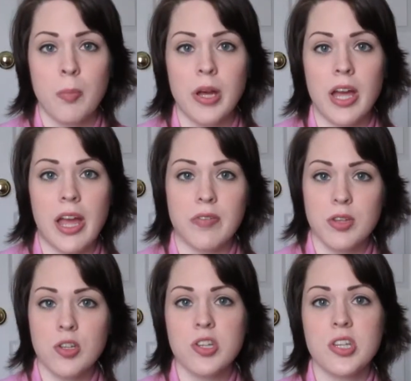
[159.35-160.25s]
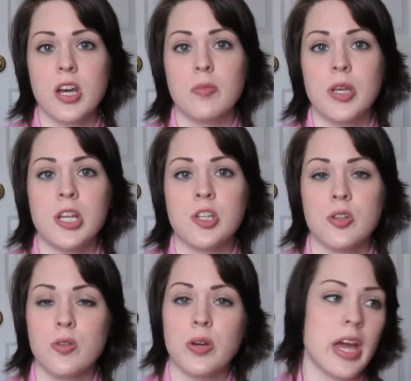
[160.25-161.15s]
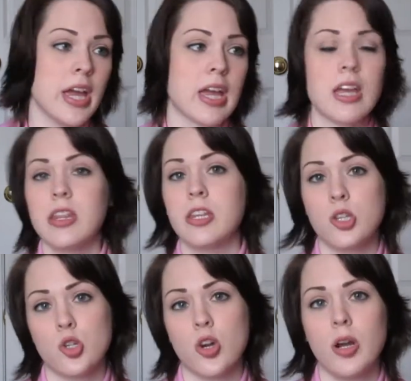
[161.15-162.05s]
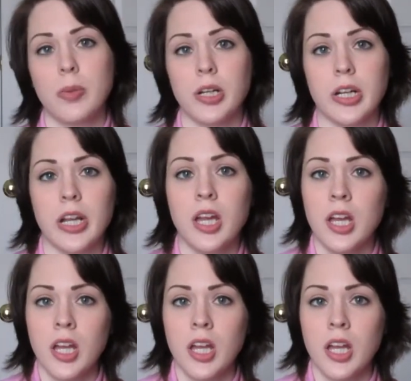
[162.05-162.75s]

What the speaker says: but if you just tell me to, hey, eat this strawberry,